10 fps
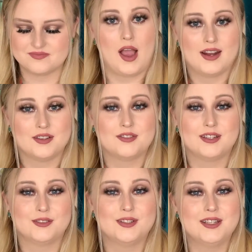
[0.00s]
And I
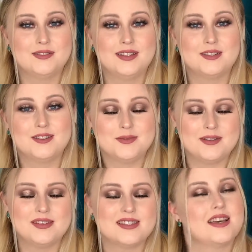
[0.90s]
feel really good about
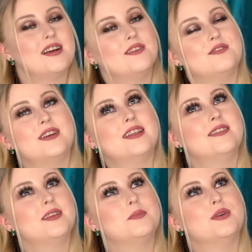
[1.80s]
myself,
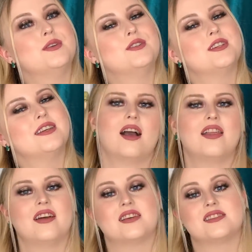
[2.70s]
really bougie.
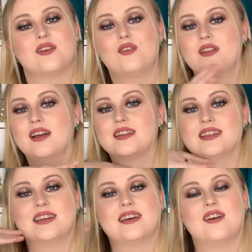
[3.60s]
And that's the whole
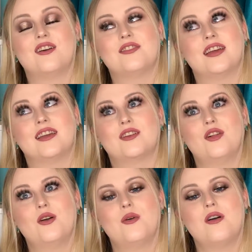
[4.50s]
idea of a
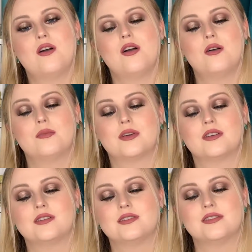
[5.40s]
glow up.
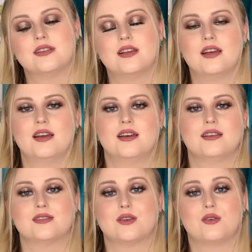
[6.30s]

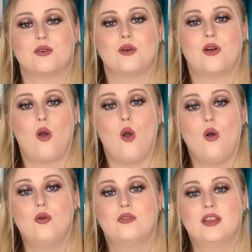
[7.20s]
So
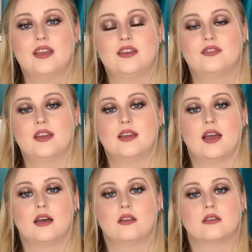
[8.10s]
hopefully you think
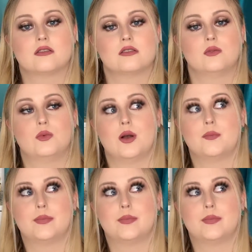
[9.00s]
I look somewhat